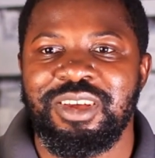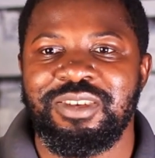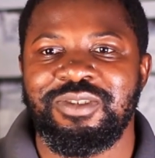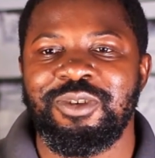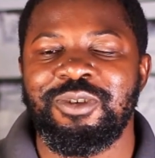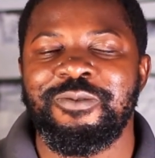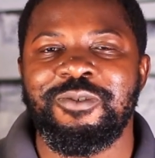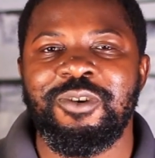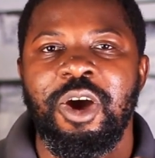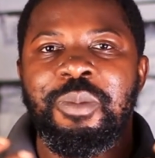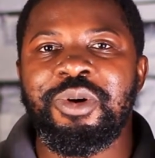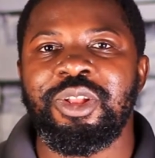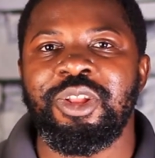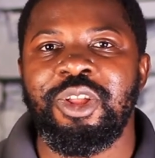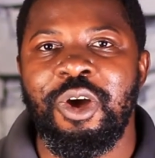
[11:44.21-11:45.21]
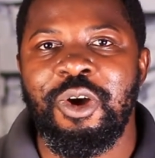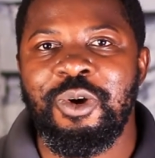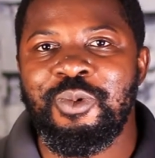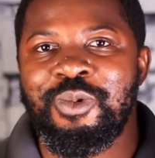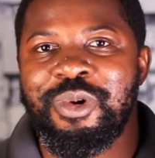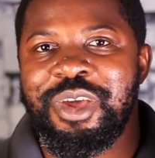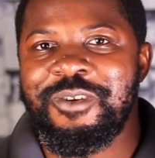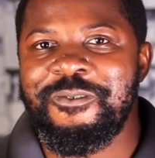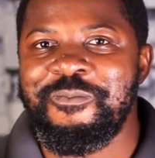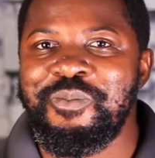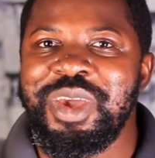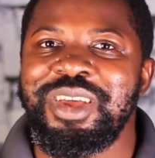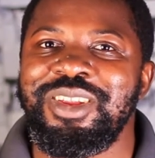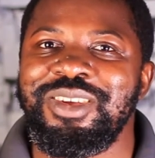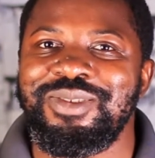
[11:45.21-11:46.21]
So you've come a long way, you've
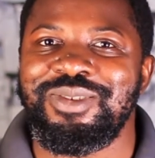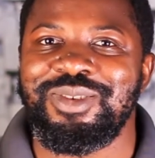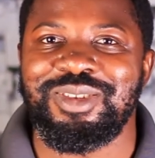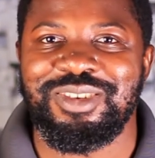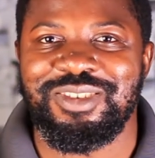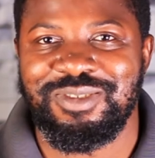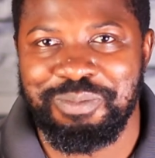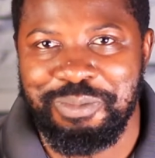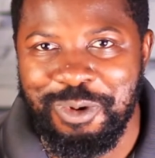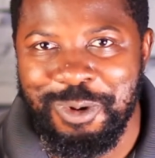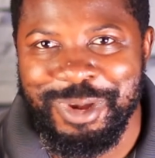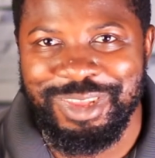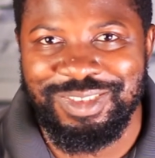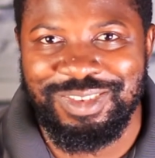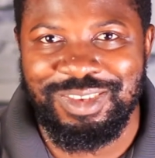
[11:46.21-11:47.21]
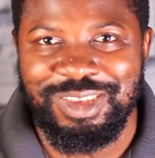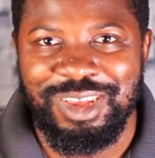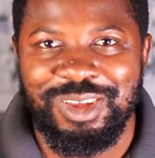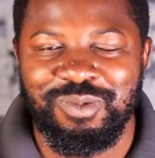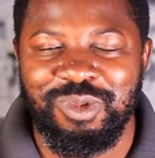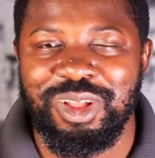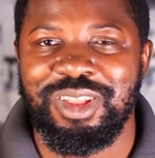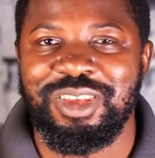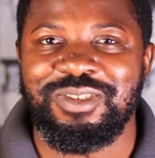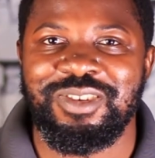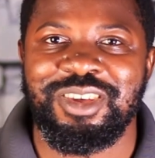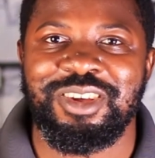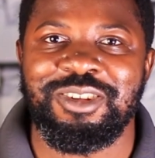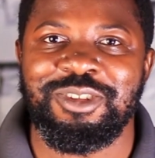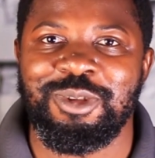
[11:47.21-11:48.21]
made it to this point. The least
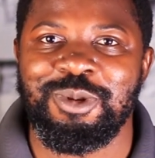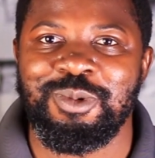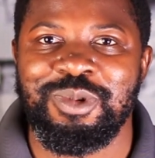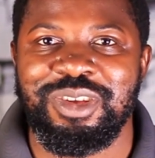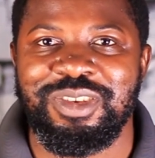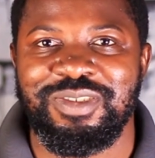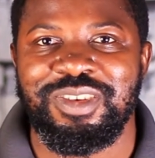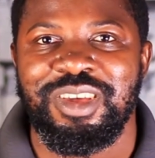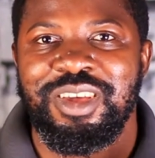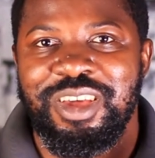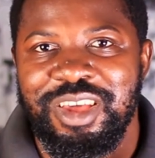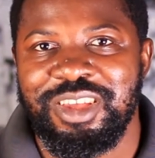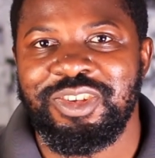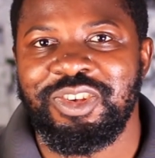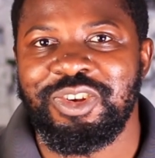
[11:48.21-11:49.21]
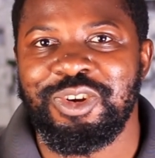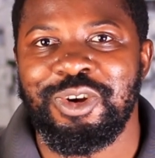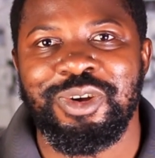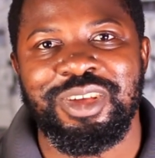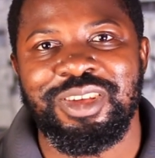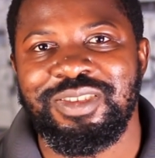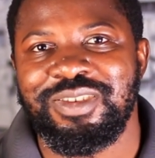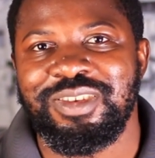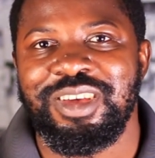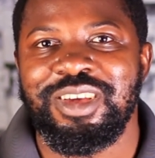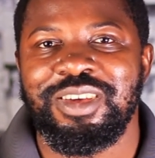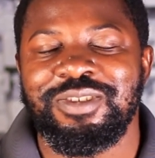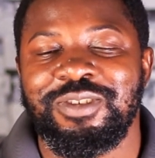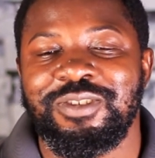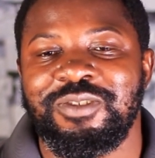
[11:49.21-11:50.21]
you can do is enjoy it
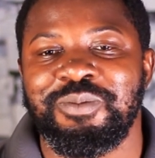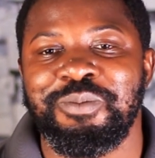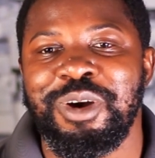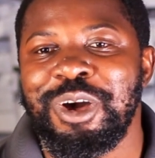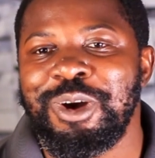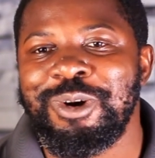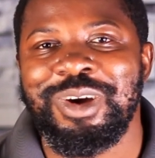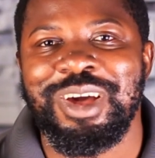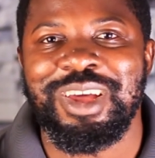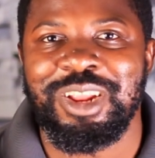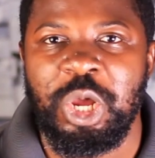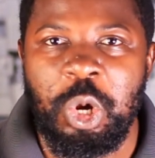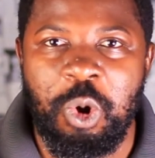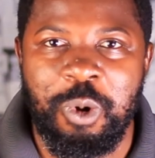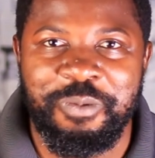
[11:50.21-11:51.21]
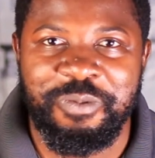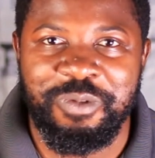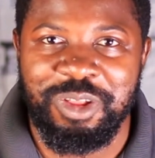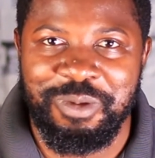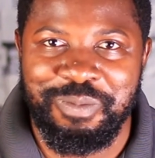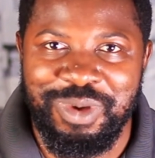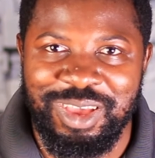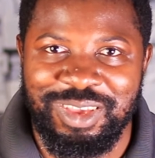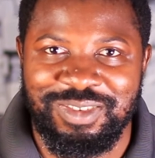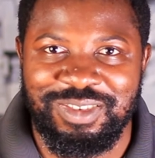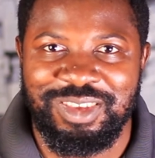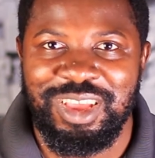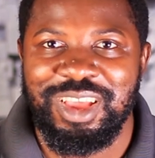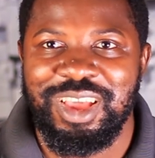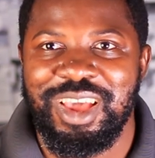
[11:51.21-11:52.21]
so smile and hope for the
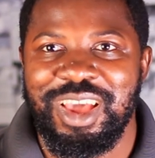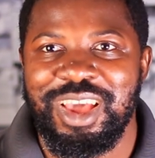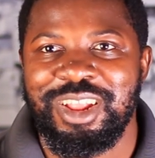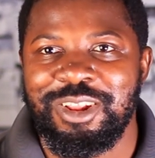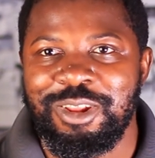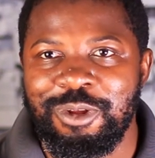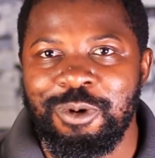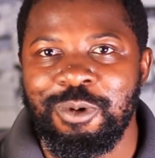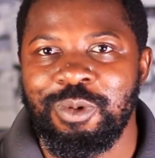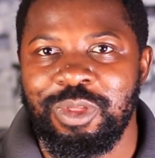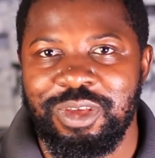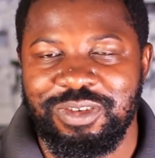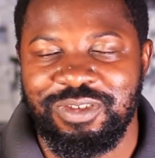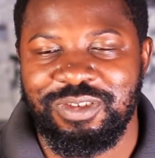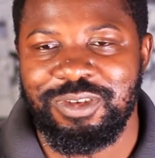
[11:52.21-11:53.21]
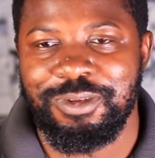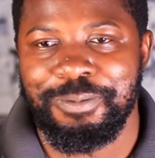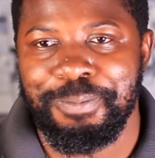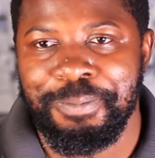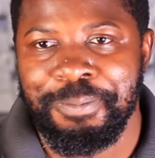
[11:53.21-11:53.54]
best and know this.